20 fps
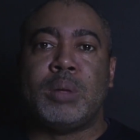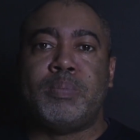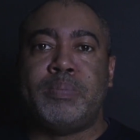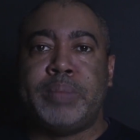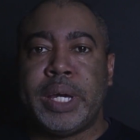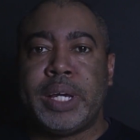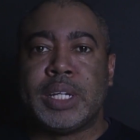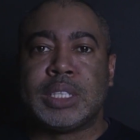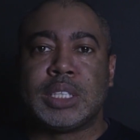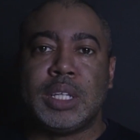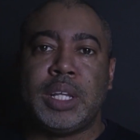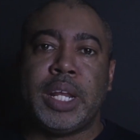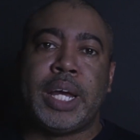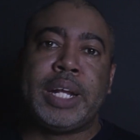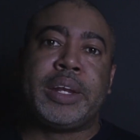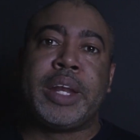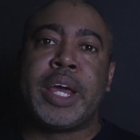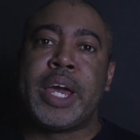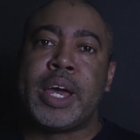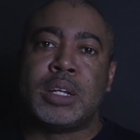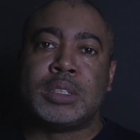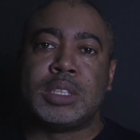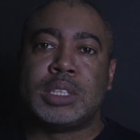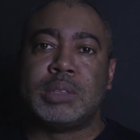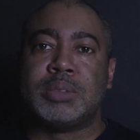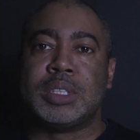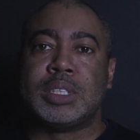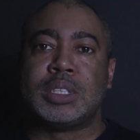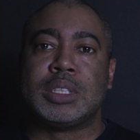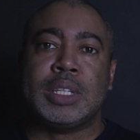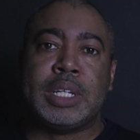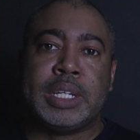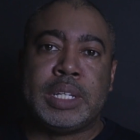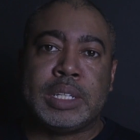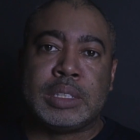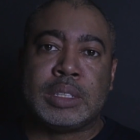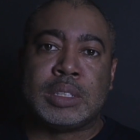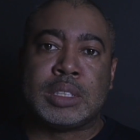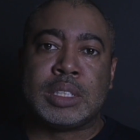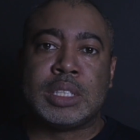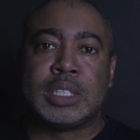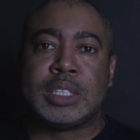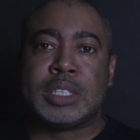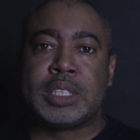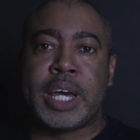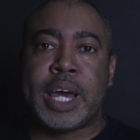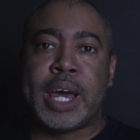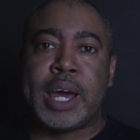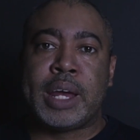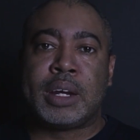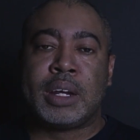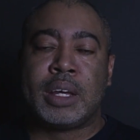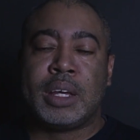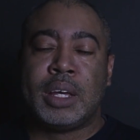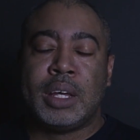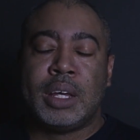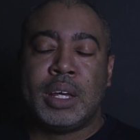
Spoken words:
the biggest letdowns of this lens, is that